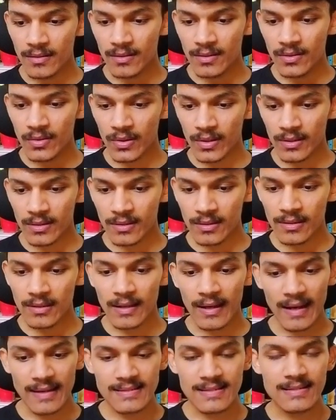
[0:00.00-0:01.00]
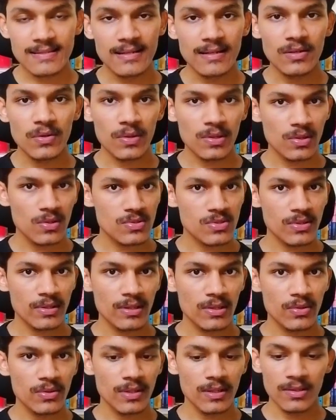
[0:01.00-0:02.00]
you can, as I said, you can also
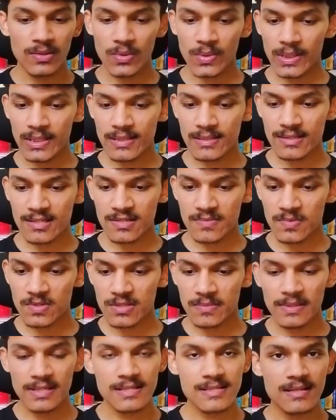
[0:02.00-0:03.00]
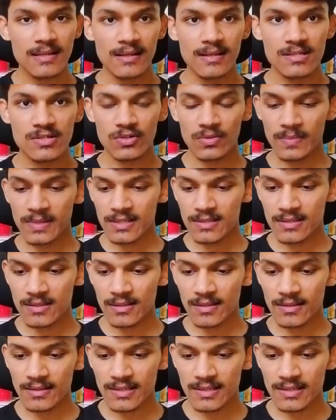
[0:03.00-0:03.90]
include your duties, responsibilities, and achievements.